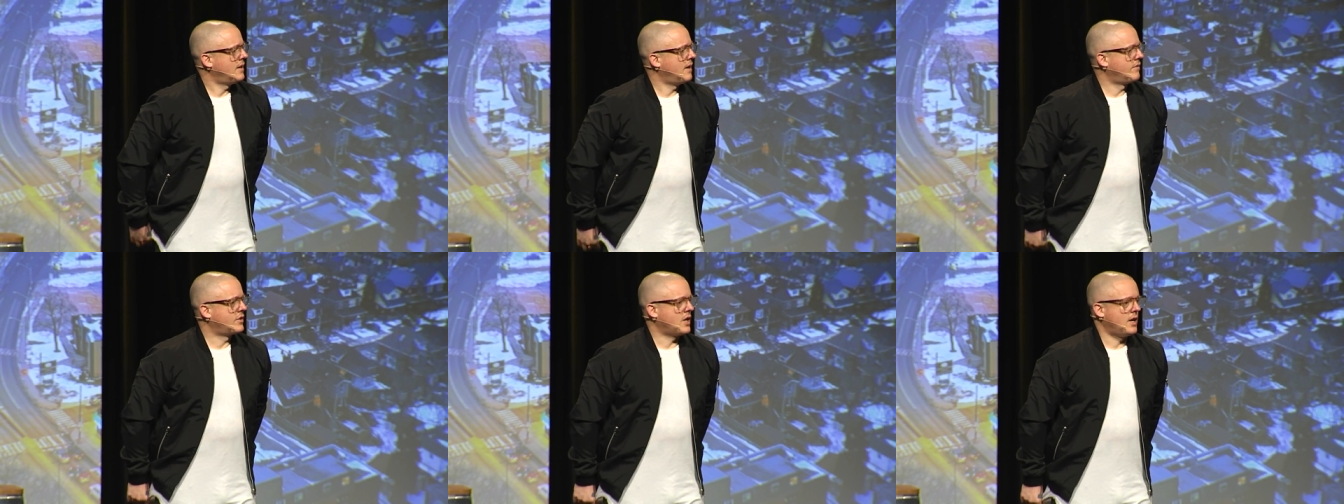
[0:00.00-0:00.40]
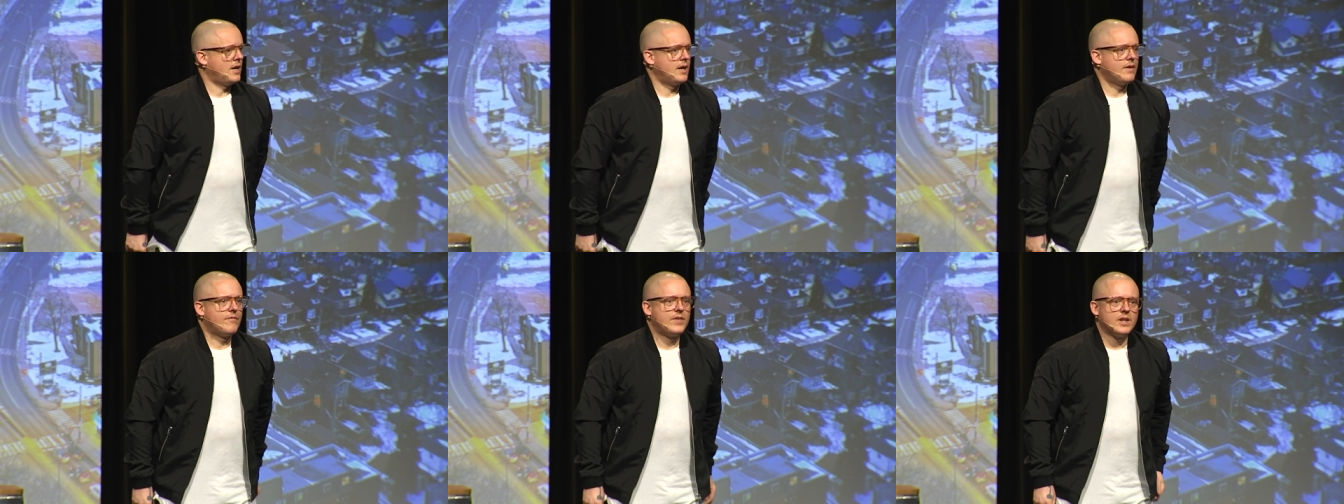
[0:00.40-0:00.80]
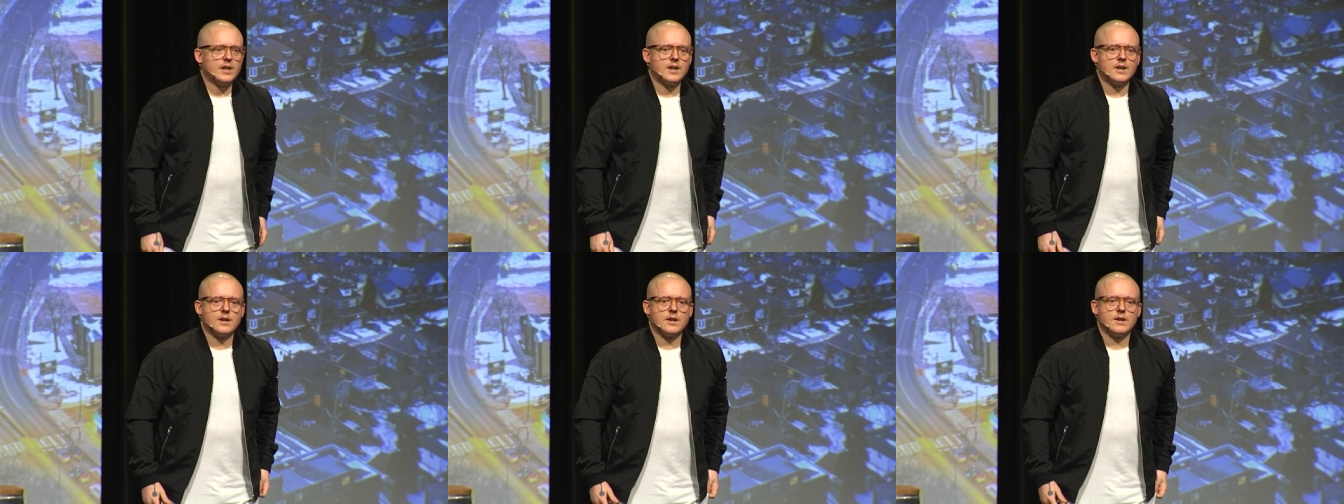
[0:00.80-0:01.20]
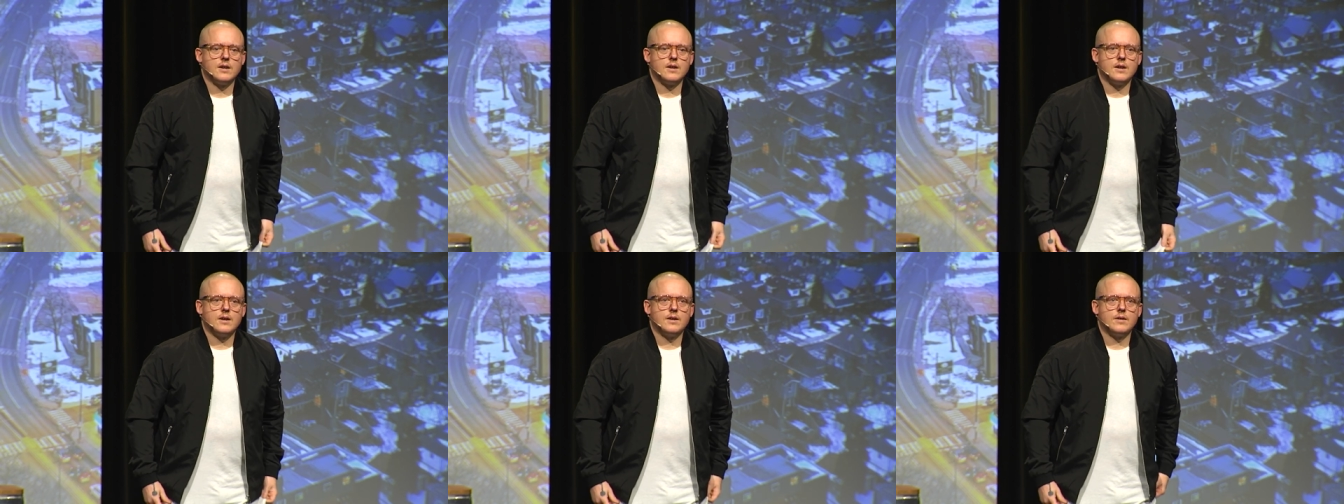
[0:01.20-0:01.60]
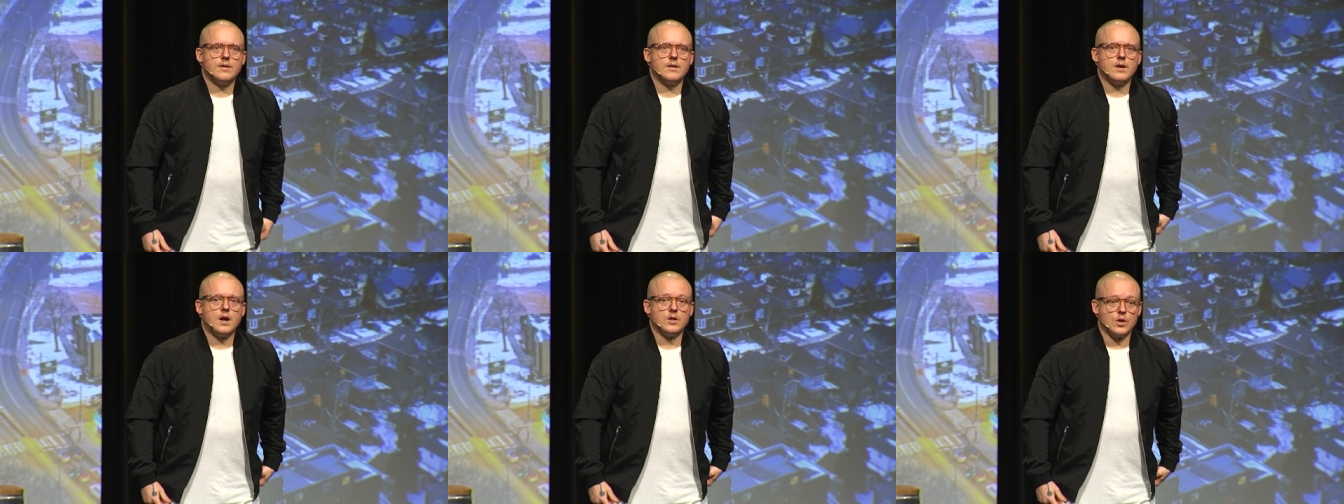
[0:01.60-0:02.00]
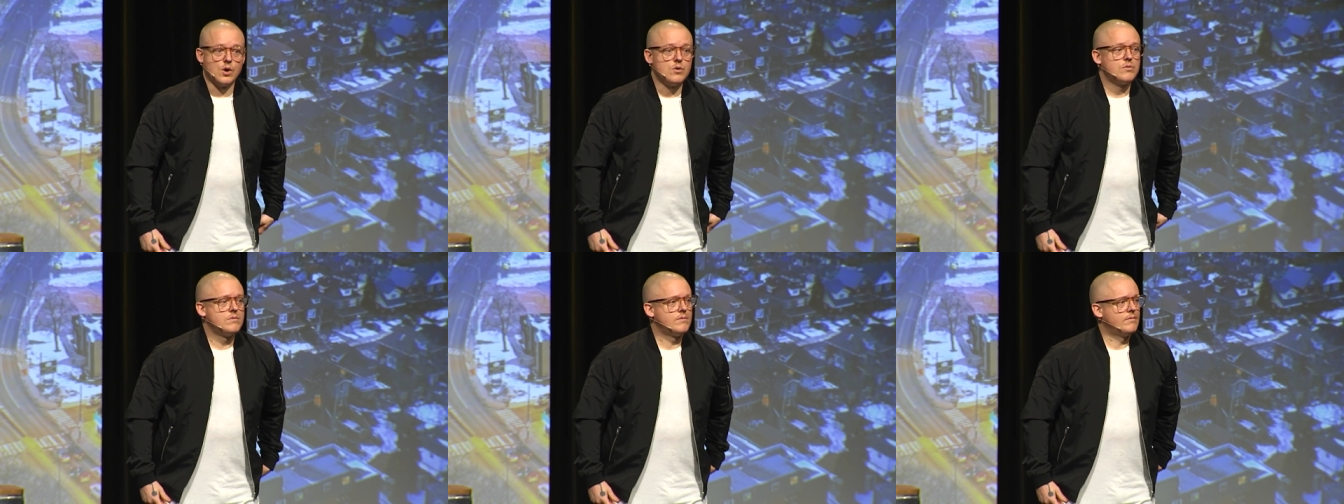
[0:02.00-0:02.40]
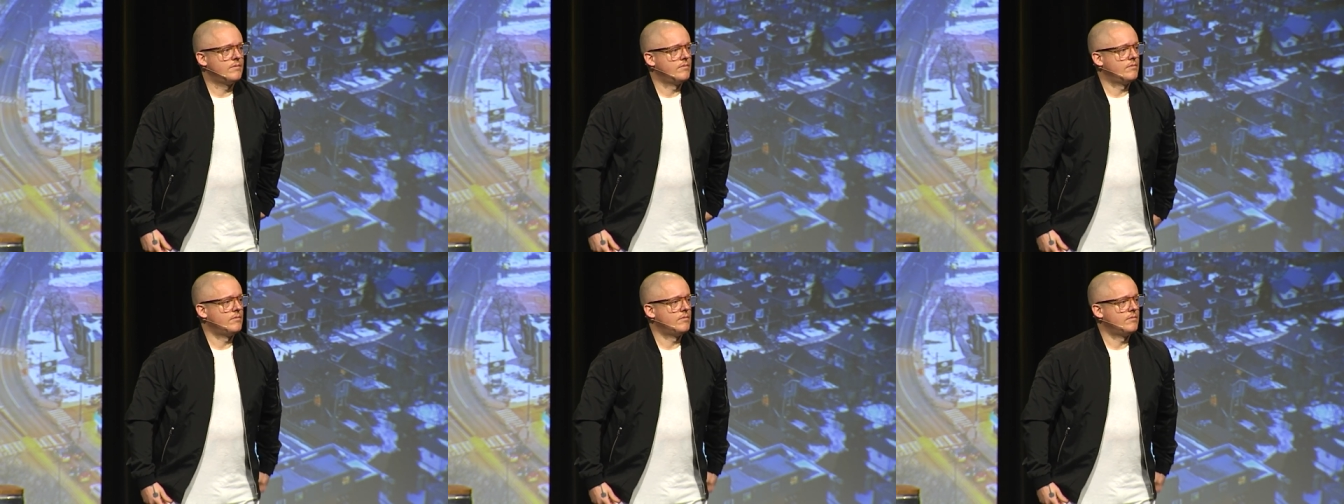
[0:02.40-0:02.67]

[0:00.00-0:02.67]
of God, feeling uh, alone?